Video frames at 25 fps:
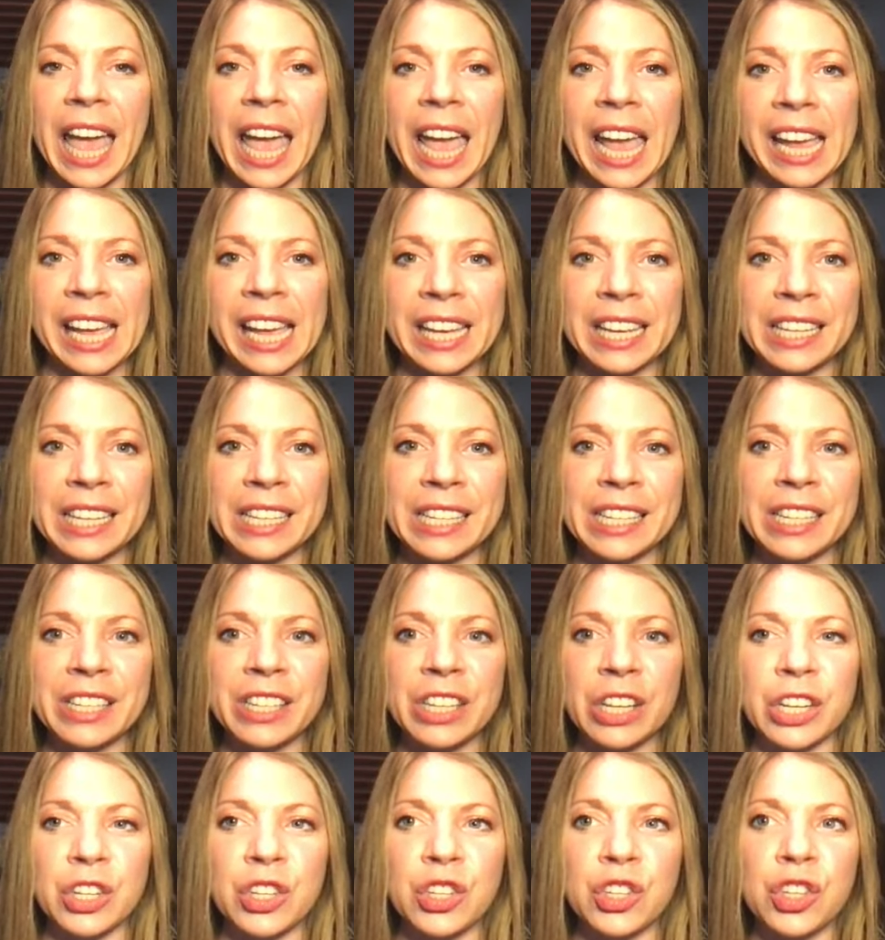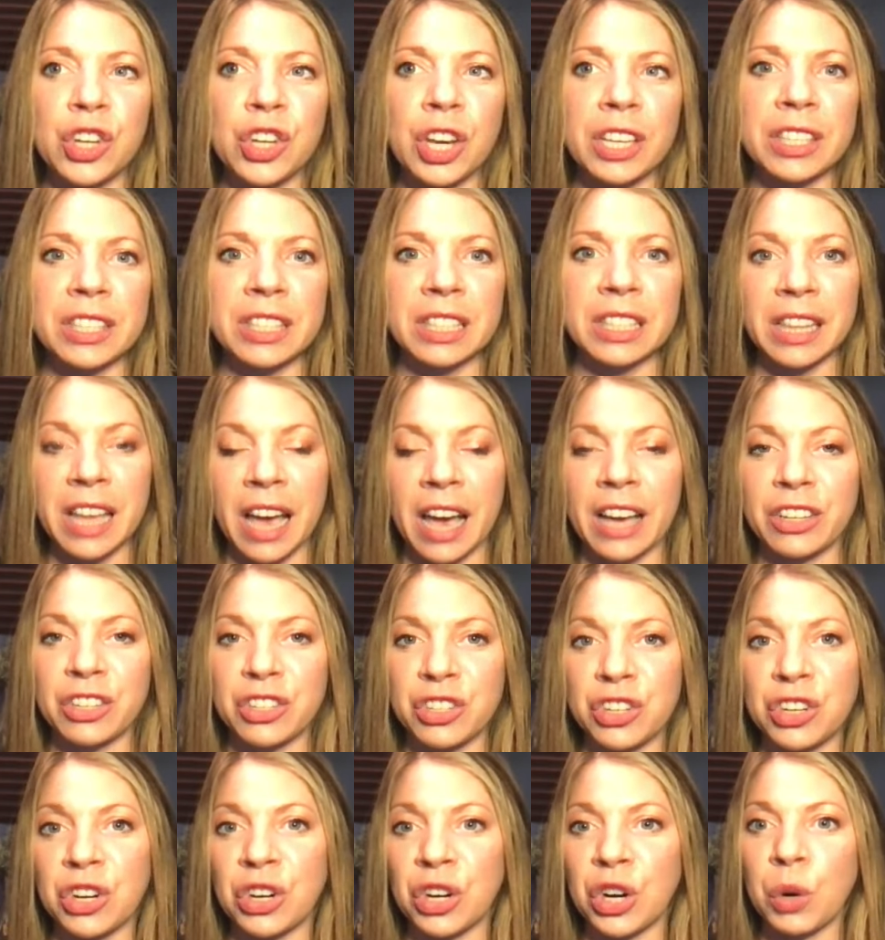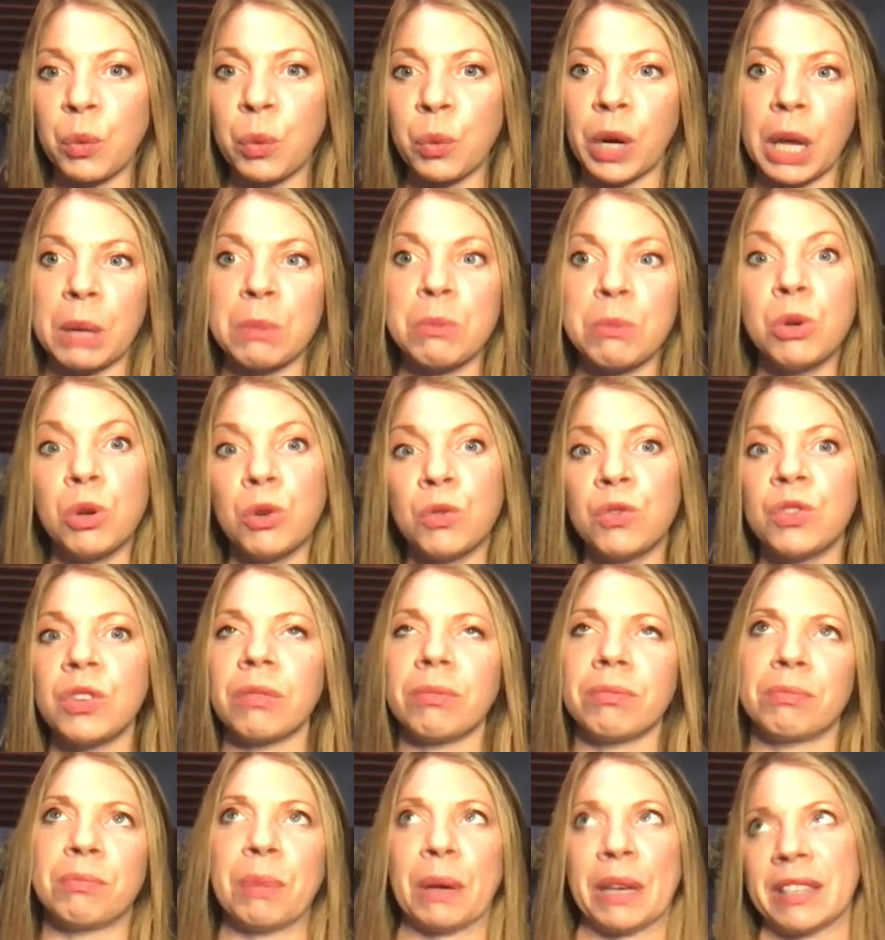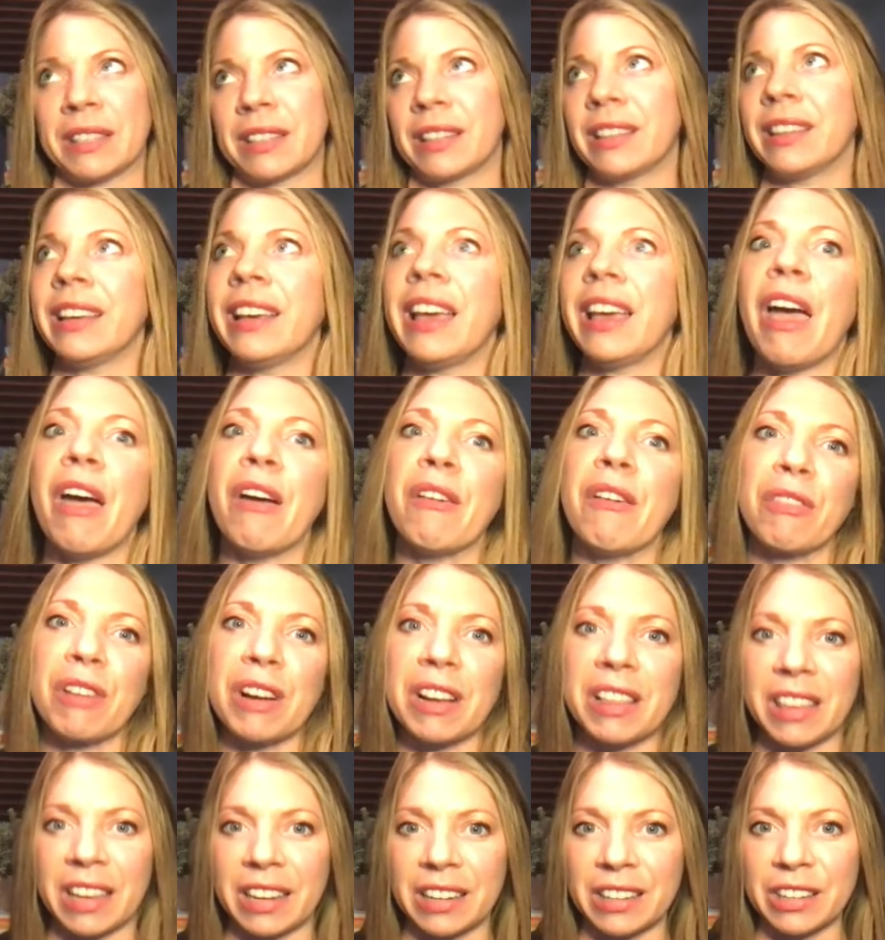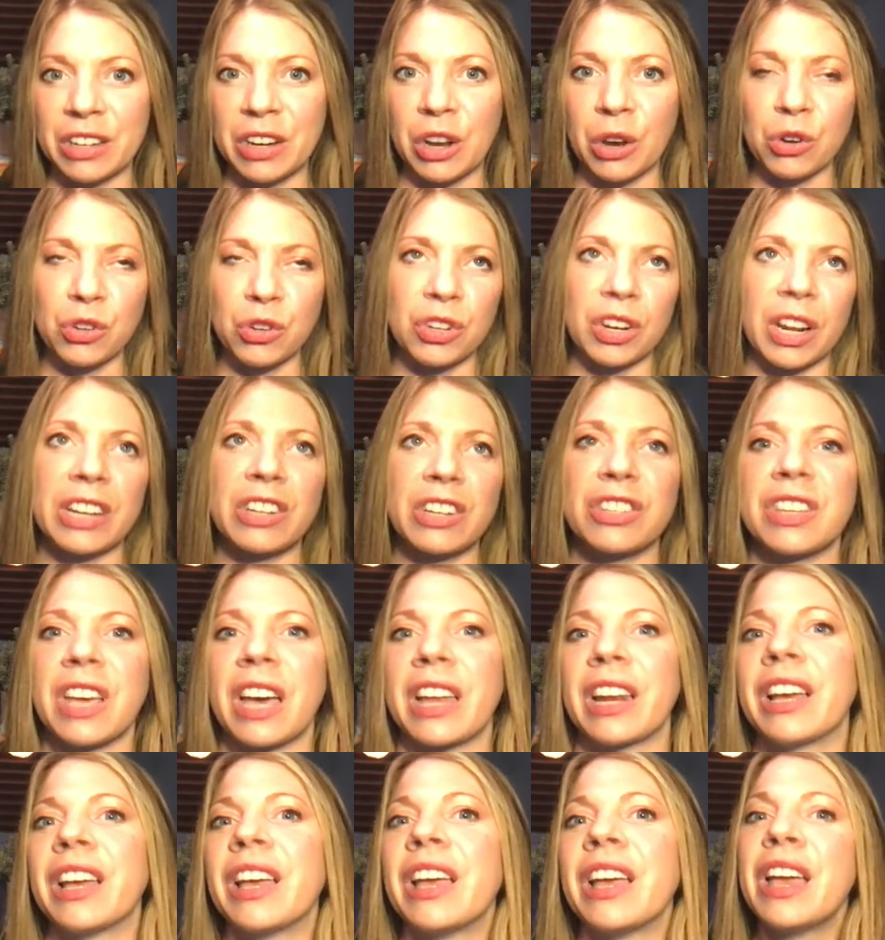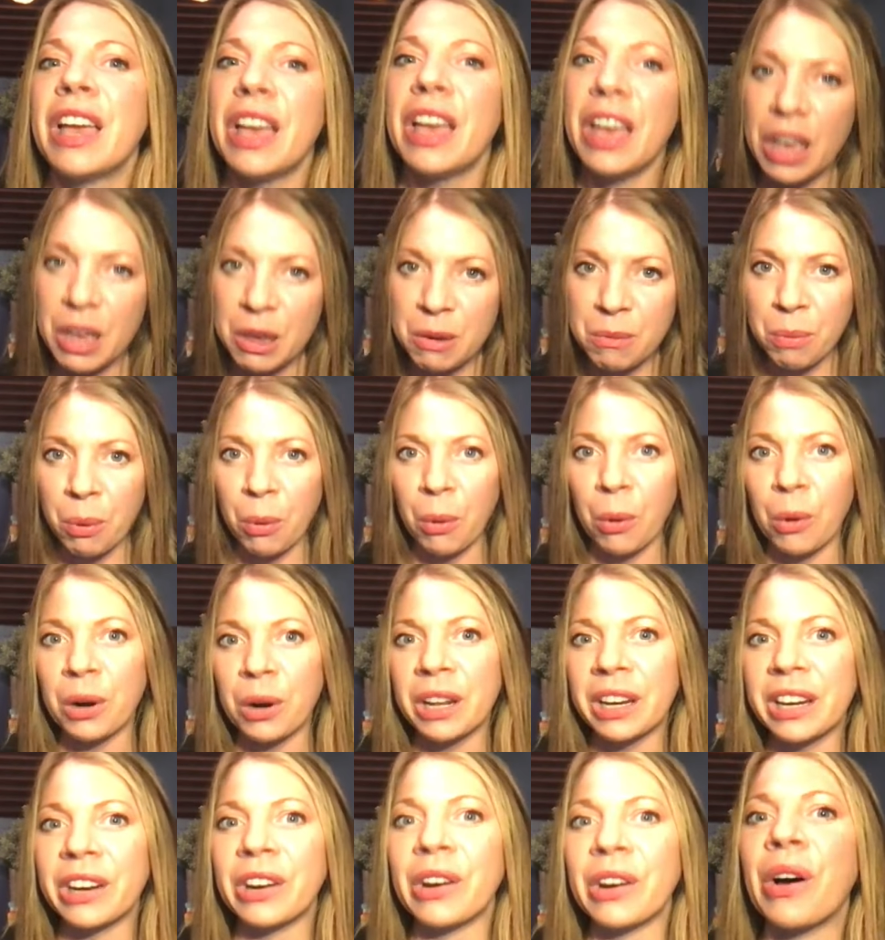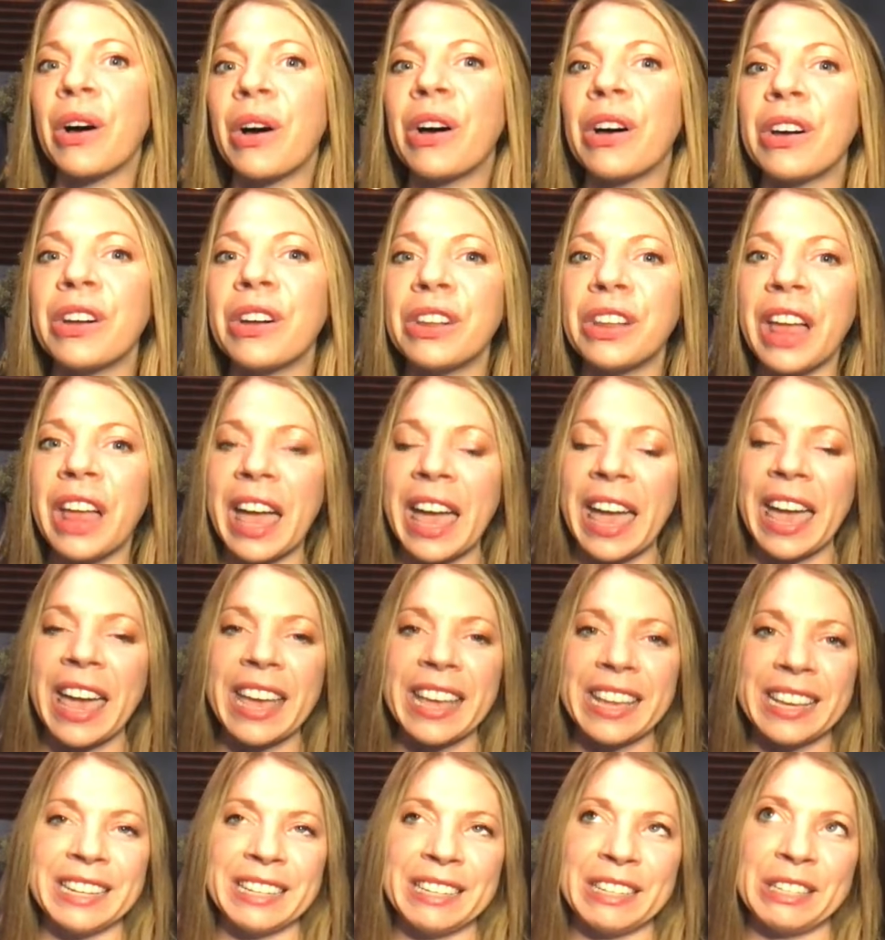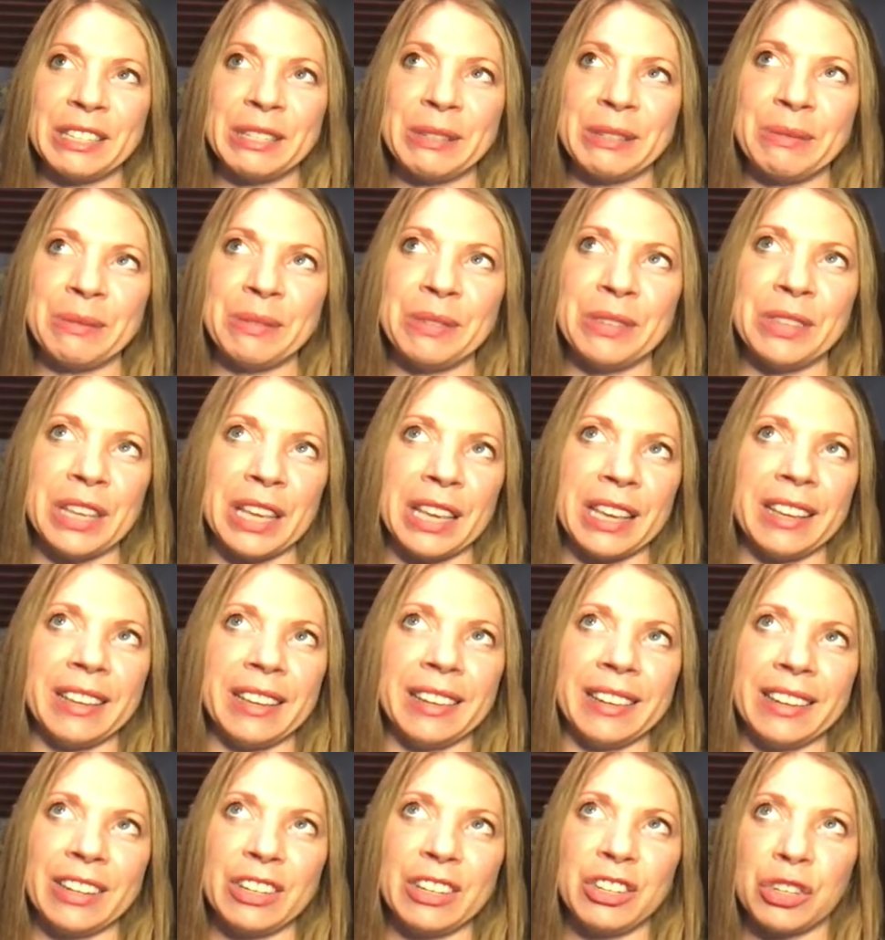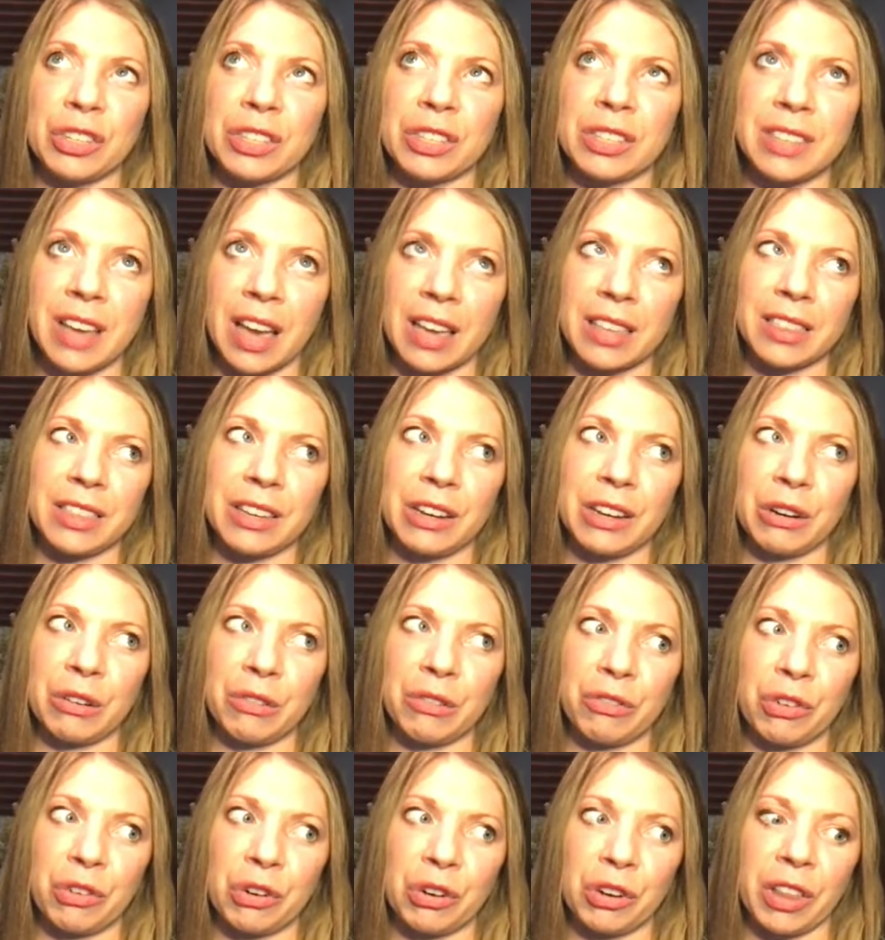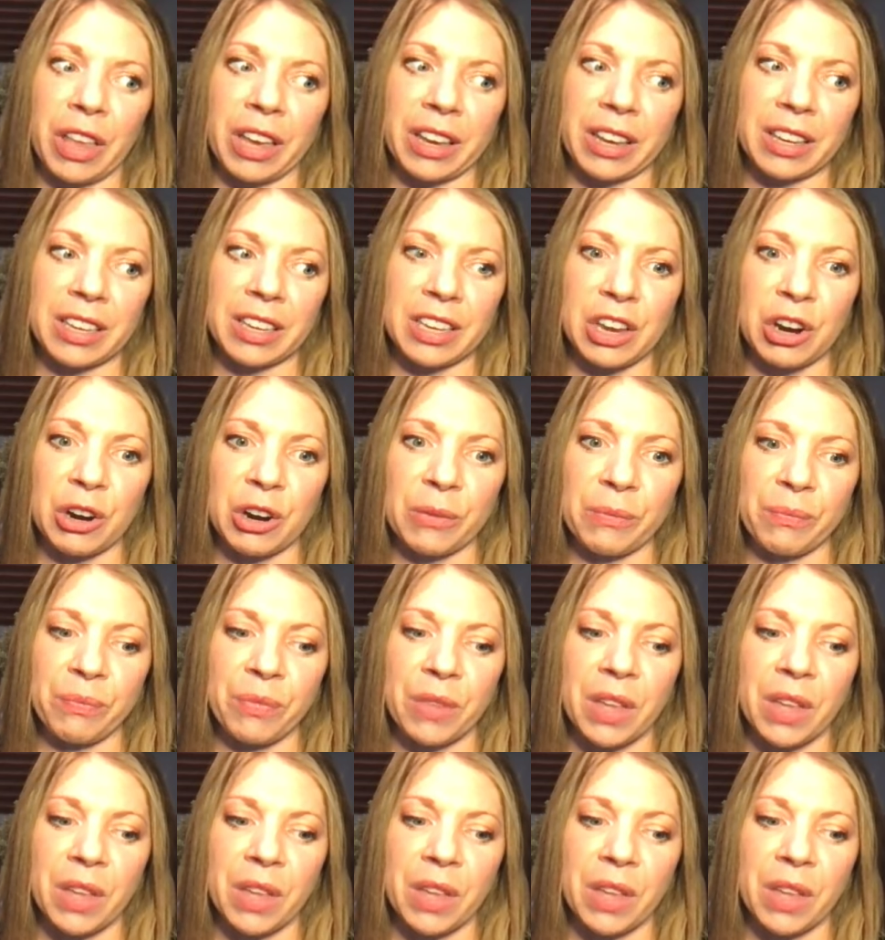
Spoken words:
And just last year, when I moved basically everything to Notion, I just kind of imported it all, and then it just sat there for like a year.